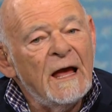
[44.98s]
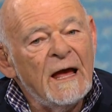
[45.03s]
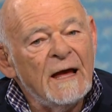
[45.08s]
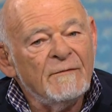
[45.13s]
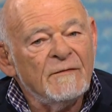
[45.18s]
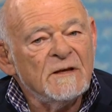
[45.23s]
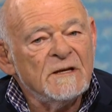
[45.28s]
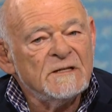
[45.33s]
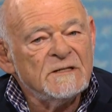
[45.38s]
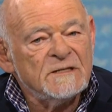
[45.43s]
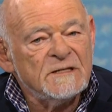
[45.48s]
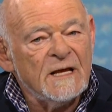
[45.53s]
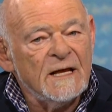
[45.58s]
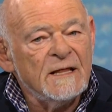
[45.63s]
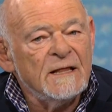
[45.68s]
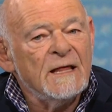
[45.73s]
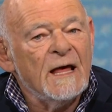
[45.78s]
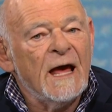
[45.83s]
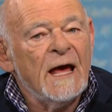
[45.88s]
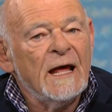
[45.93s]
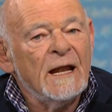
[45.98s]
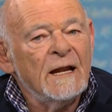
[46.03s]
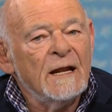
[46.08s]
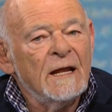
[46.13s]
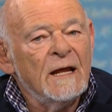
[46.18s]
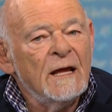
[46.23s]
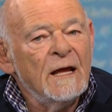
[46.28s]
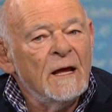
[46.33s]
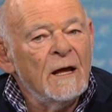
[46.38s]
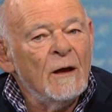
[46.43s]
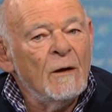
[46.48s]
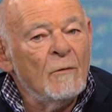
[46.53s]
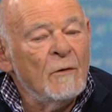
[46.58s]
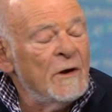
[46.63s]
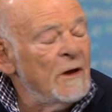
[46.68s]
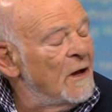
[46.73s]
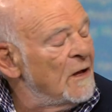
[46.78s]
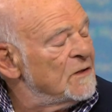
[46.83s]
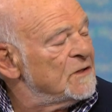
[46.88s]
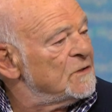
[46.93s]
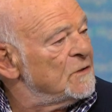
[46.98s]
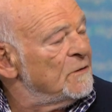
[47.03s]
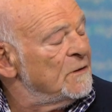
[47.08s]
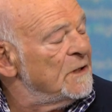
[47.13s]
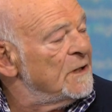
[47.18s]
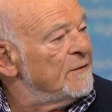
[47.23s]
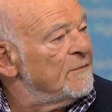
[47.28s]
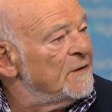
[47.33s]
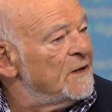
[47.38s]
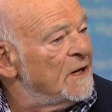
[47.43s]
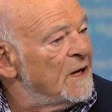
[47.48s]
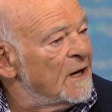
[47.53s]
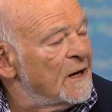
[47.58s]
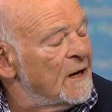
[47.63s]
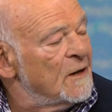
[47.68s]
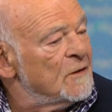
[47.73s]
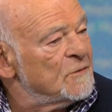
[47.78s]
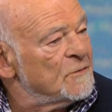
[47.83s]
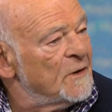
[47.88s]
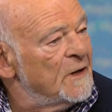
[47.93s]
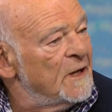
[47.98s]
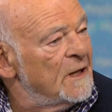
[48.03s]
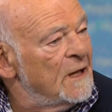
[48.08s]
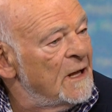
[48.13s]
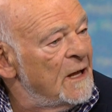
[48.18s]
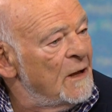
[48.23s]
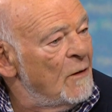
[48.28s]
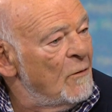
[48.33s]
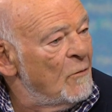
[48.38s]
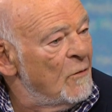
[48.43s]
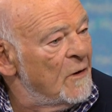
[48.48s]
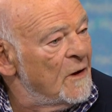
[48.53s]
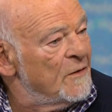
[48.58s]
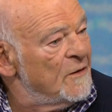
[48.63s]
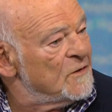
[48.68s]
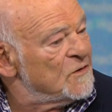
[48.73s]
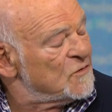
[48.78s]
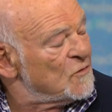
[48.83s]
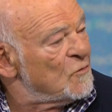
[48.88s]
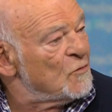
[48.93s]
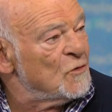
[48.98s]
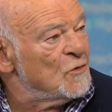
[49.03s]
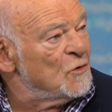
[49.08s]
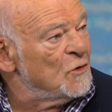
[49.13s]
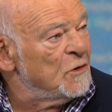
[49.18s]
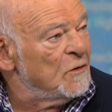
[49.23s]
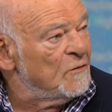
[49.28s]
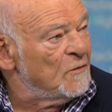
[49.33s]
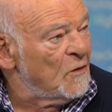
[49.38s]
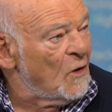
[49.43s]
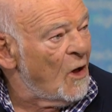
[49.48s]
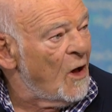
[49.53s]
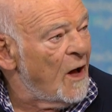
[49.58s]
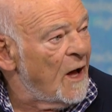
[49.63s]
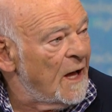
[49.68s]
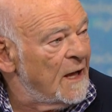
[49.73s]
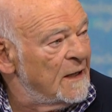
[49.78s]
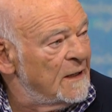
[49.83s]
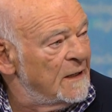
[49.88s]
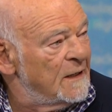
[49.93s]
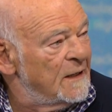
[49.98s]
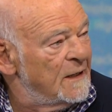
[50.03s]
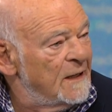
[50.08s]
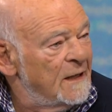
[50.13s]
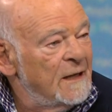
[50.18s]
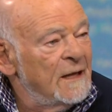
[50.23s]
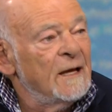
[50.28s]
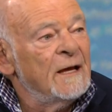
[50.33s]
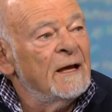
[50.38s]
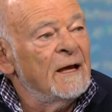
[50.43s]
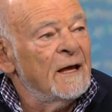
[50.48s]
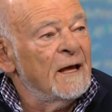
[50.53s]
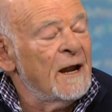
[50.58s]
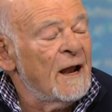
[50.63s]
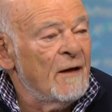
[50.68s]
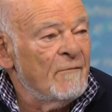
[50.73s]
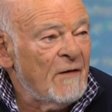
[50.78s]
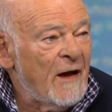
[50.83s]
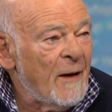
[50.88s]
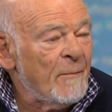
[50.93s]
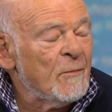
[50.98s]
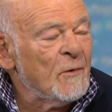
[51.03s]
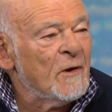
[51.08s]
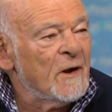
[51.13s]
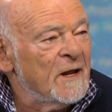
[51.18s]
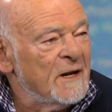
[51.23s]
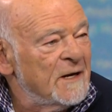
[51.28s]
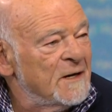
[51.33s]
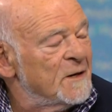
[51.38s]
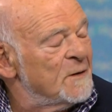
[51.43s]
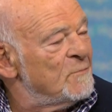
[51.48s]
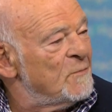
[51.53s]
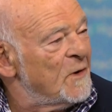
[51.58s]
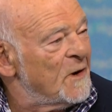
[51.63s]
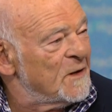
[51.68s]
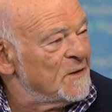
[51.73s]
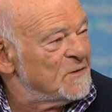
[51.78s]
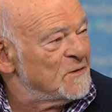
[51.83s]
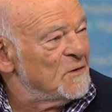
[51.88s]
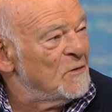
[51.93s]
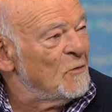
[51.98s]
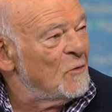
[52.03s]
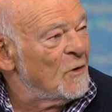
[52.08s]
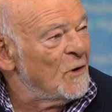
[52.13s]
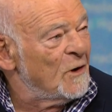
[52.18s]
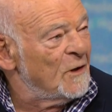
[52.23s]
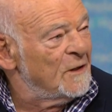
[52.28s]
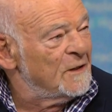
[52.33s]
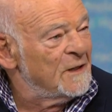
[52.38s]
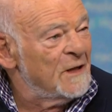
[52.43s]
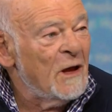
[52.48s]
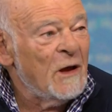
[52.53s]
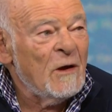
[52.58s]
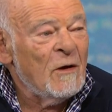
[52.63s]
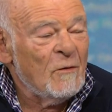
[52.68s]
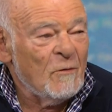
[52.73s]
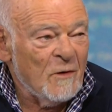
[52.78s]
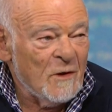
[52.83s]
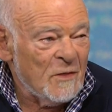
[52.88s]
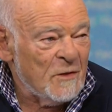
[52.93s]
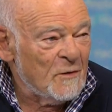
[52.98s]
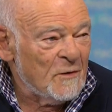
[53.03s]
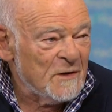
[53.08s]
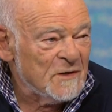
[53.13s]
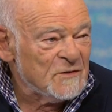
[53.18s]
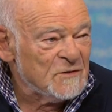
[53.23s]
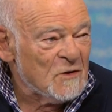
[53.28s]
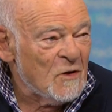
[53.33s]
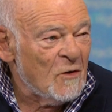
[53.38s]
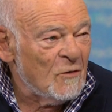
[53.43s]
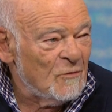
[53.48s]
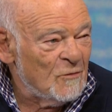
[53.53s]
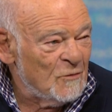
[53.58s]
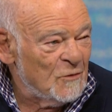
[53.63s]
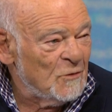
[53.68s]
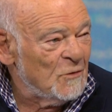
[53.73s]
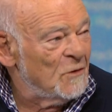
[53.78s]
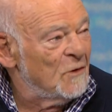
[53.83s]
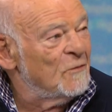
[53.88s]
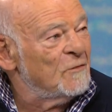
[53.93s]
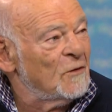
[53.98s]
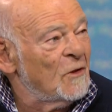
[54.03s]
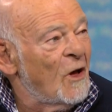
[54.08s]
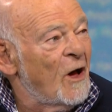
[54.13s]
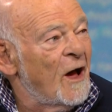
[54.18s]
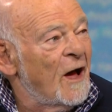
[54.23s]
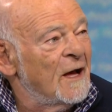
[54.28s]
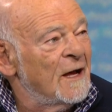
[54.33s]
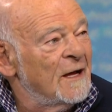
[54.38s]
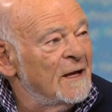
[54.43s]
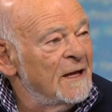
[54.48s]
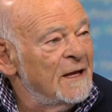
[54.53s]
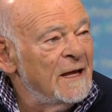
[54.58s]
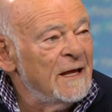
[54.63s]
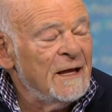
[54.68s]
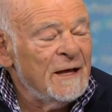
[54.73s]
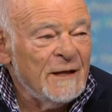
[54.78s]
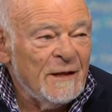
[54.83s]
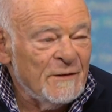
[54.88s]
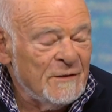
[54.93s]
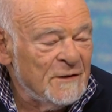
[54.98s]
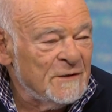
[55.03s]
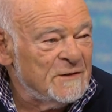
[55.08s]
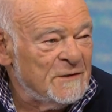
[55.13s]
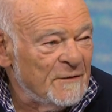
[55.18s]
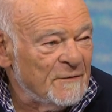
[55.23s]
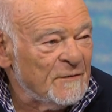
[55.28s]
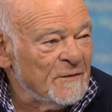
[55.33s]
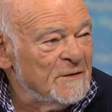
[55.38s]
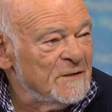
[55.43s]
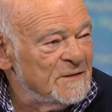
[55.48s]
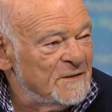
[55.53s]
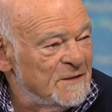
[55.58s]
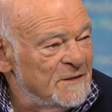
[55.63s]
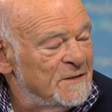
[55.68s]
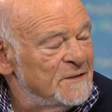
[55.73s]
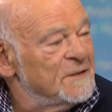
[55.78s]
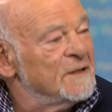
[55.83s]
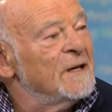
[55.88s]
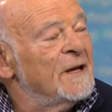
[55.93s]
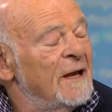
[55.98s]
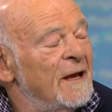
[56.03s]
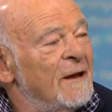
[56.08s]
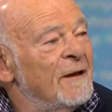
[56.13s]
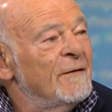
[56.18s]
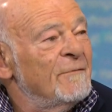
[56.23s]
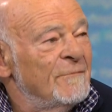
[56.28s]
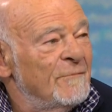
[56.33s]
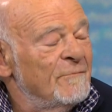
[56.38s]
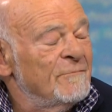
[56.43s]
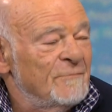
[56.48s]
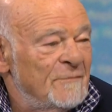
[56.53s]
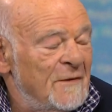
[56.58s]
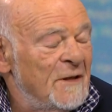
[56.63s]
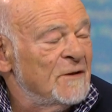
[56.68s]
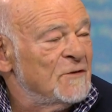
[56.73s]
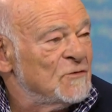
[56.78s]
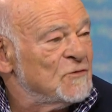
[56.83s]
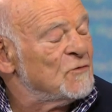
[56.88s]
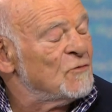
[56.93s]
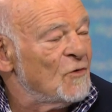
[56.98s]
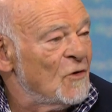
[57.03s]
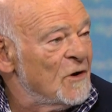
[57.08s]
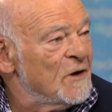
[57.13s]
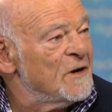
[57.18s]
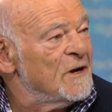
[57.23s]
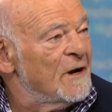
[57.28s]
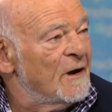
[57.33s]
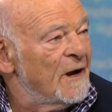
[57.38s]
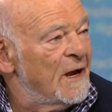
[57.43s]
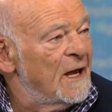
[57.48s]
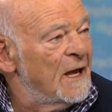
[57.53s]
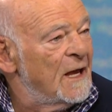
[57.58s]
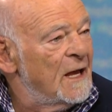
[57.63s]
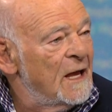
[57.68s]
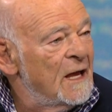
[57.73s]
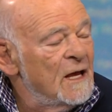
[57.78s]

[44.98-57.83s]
Having said that, we also live in a country where there's a rule of law. And I've operated in parts of the world where there is no rule of law. The difference is extraordinary.